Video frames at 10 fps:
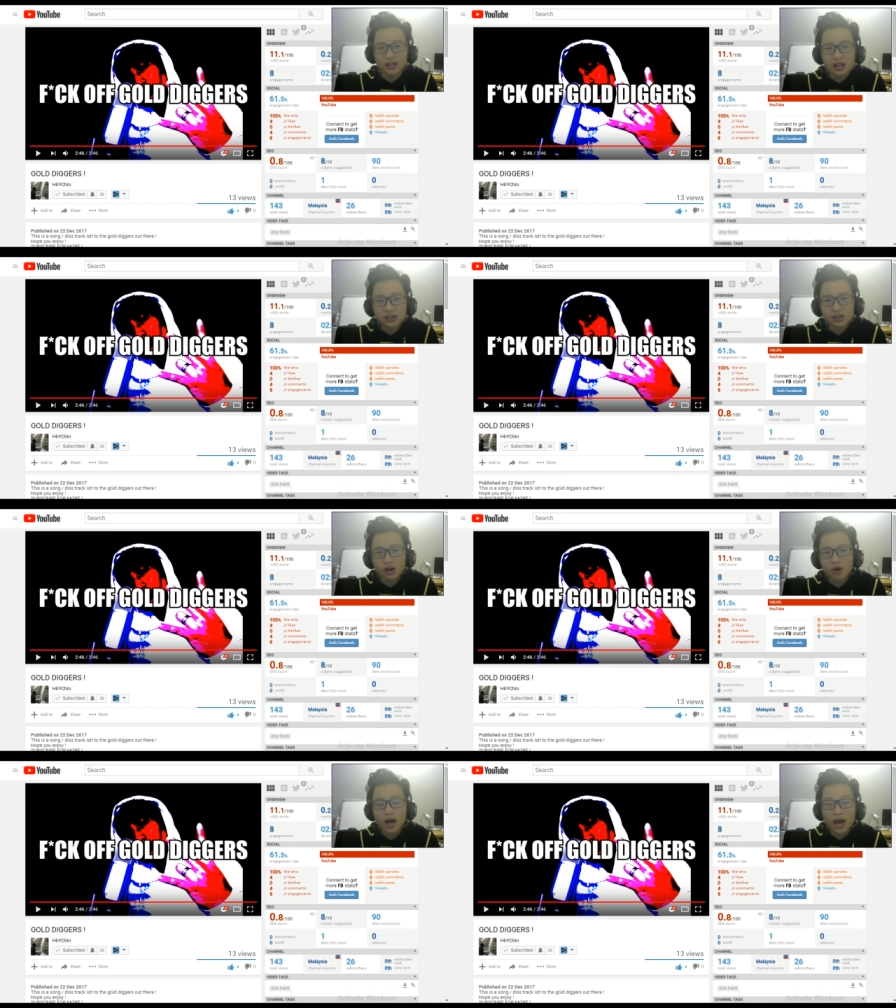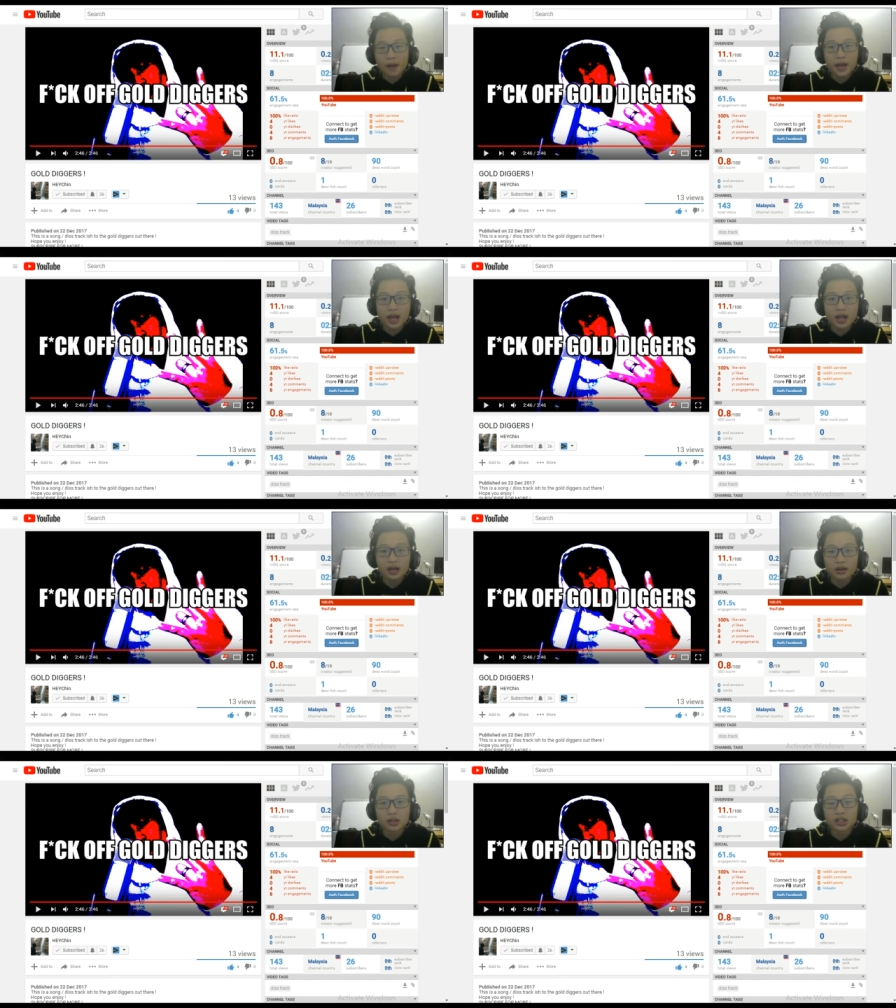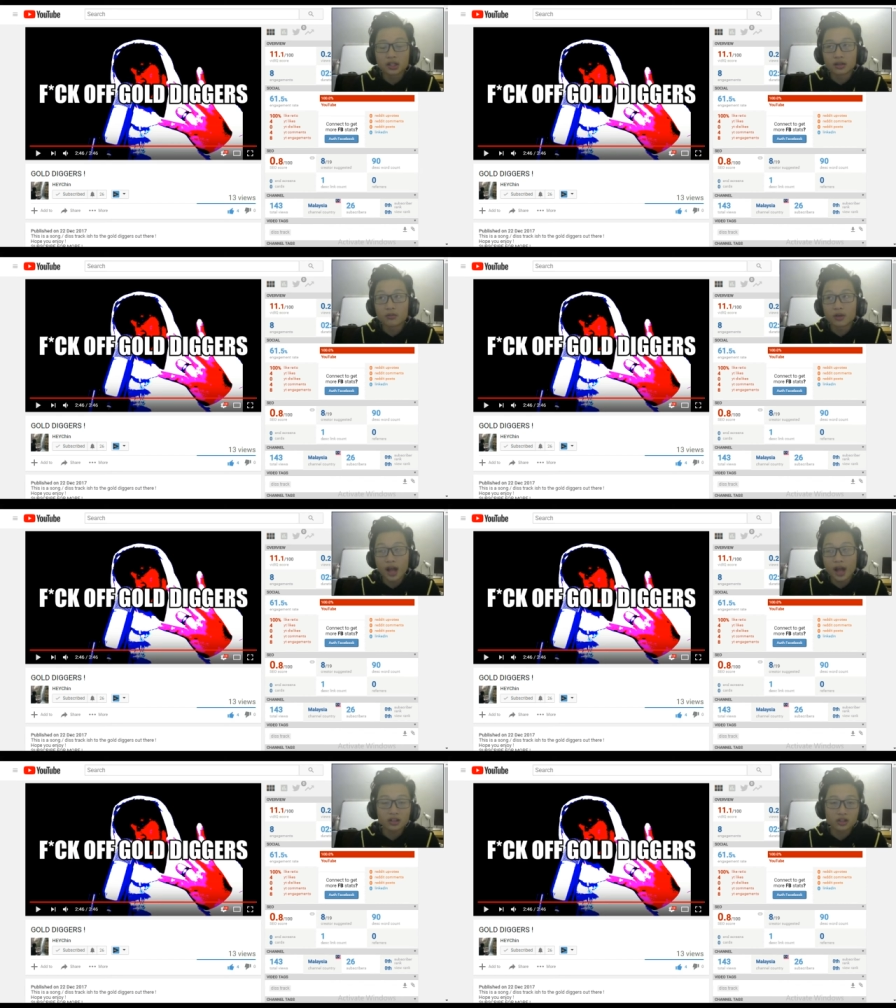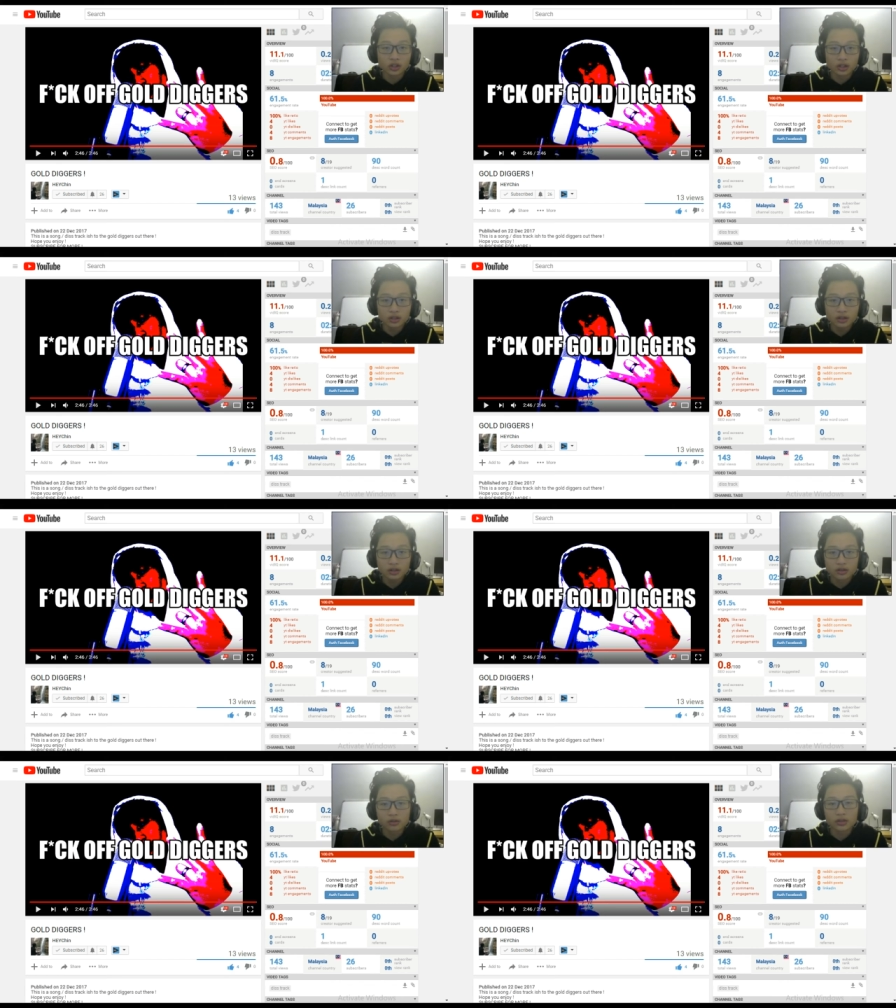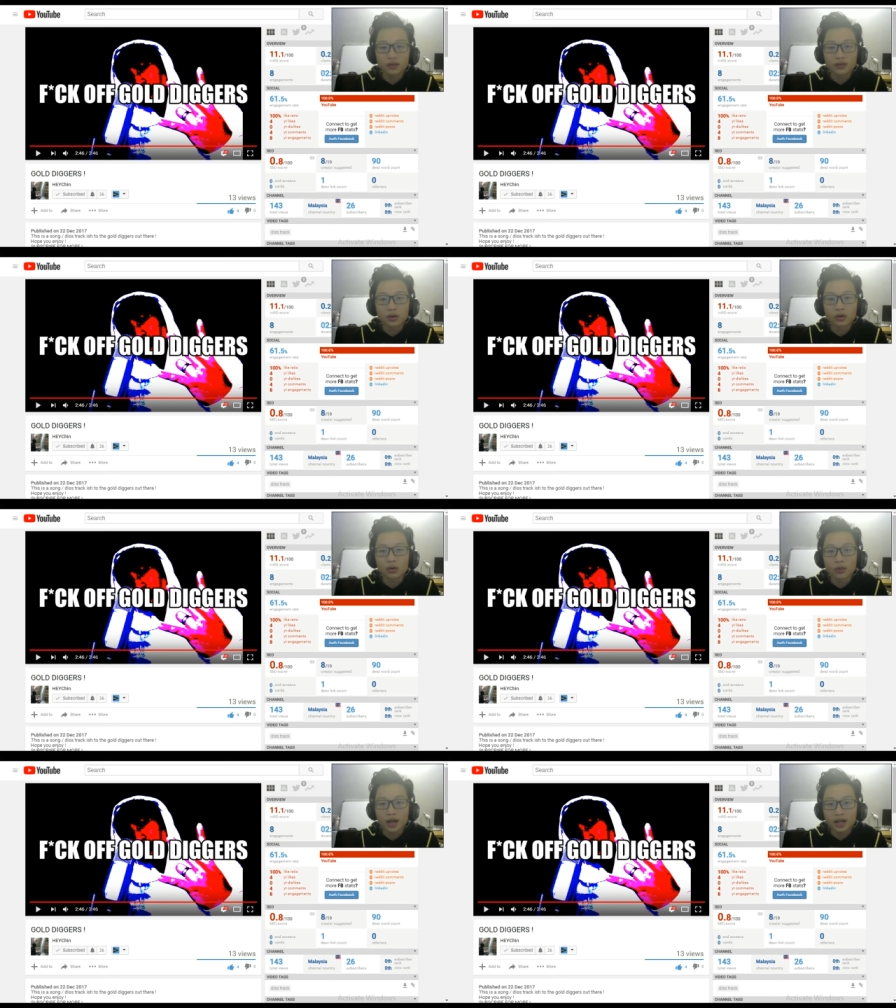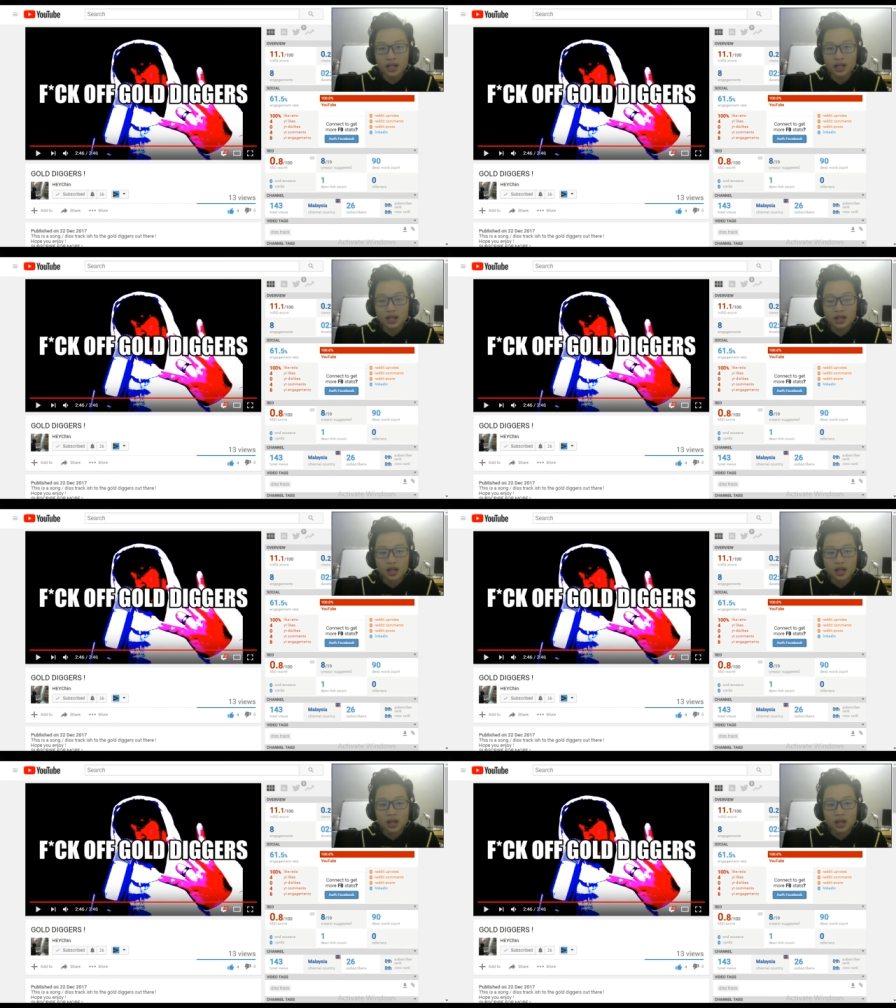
so I made a reaction to that video already